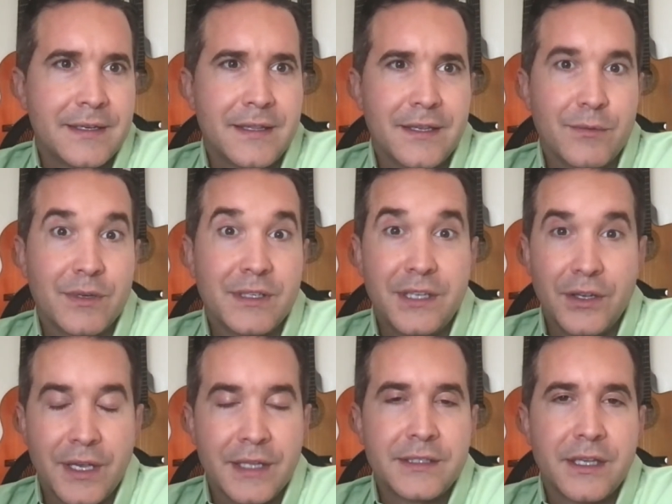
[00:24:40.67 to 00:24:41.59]
the
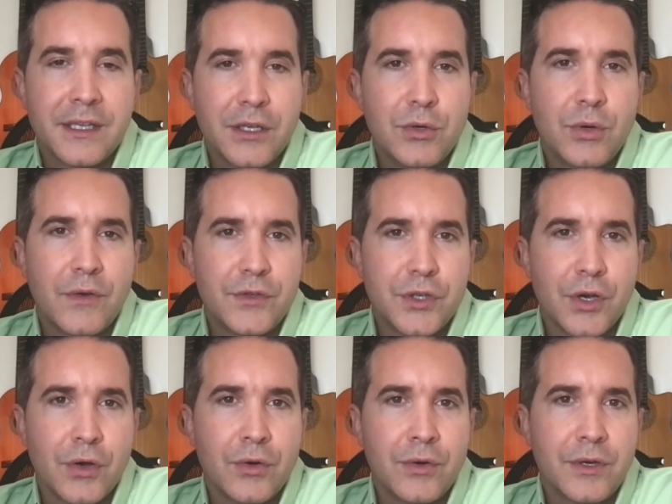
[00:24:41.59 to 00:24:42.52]
resilience that you have
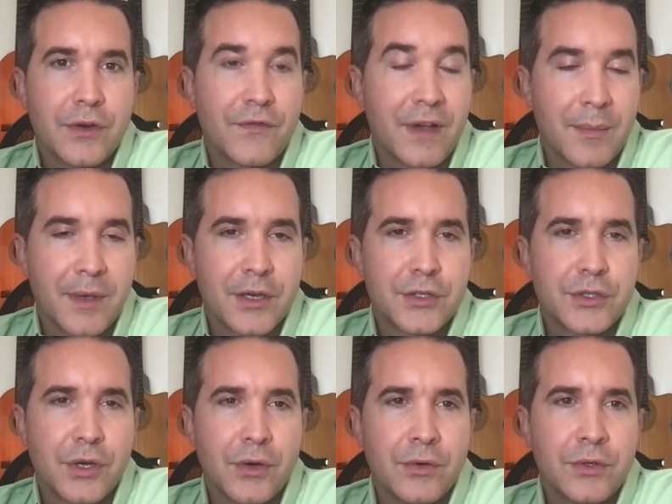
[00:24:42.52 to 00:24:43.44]
shown, your family has
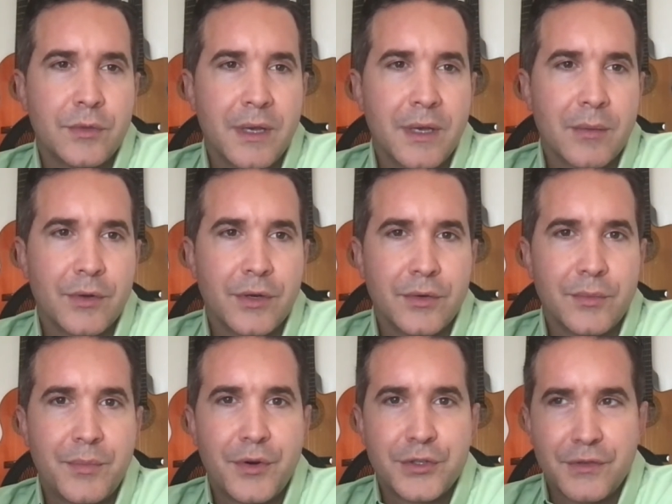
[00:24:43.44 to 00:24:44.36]
shown, to be able to
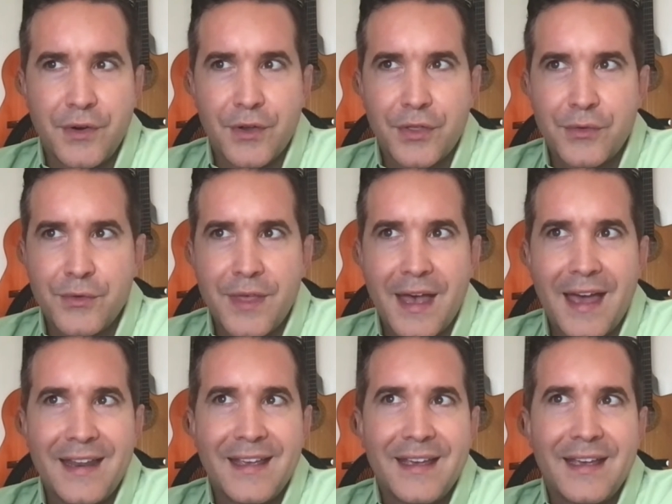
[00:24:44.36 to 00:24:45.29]
persevere through
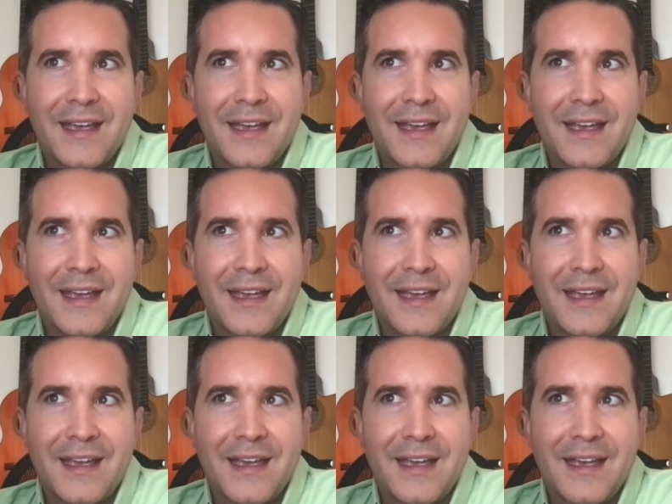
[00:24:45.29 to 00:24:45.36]
that